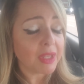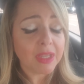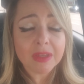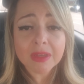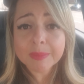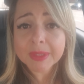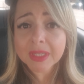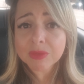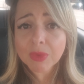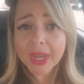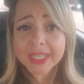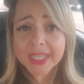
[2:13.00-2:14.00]
It could be
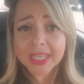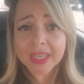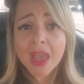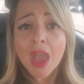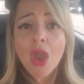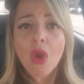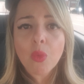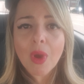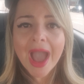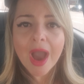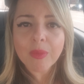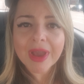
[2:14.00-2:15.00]
in writing.
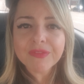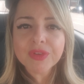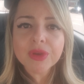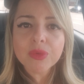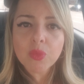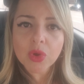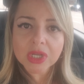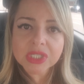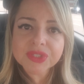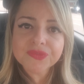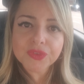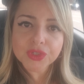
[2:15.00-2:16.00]
However it
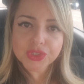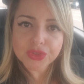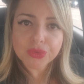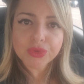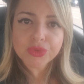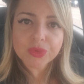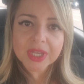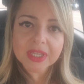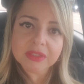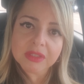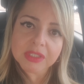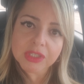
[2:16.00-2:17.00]
works for you, you
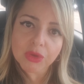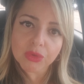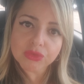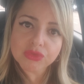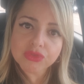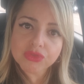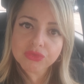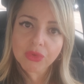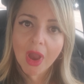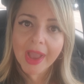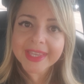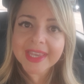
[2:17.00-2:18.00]
can,
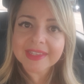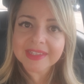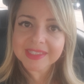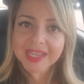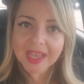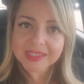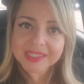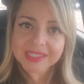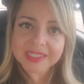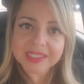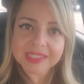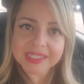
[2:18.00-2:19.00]
try it and test
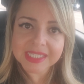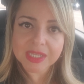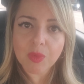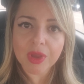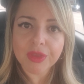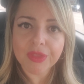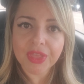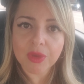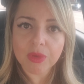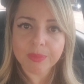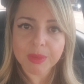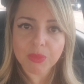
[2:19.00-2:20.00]
it and see what you
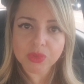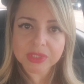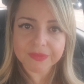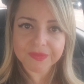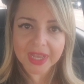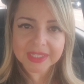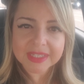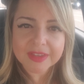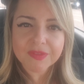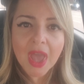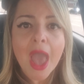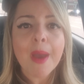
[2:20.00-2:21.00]
think would be most
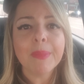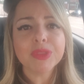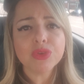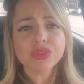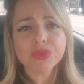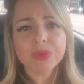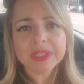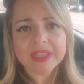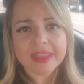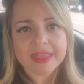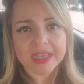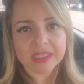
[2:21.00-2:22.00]
effective. But those are really
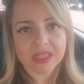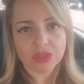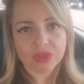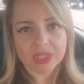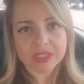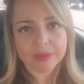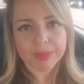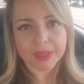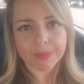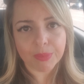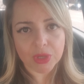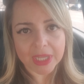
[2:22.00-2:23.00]
the things that you need to
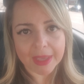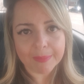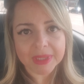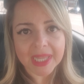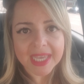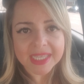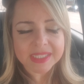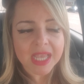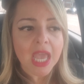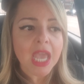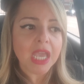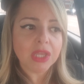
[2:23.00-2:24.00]
be putting in place
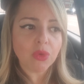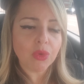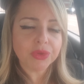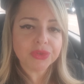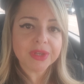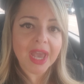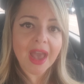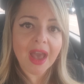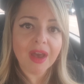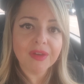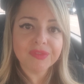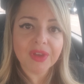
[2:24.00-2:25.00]
in order to
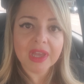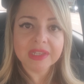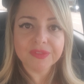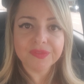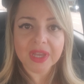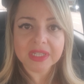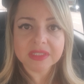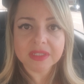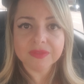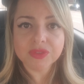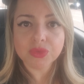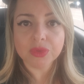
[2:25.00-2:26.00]
have an
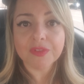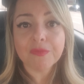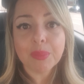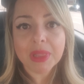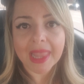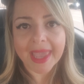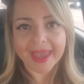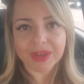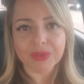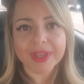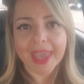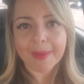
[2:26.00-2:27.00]
effective sort of
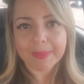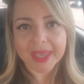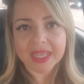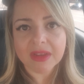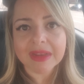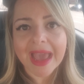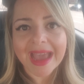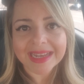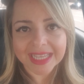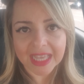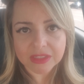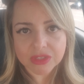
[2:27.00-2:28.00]
plan or campaign on how
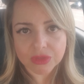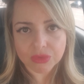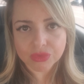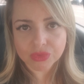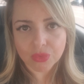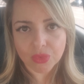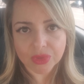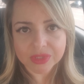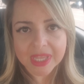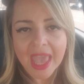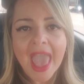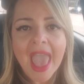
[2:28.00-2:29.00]
to get to those goals.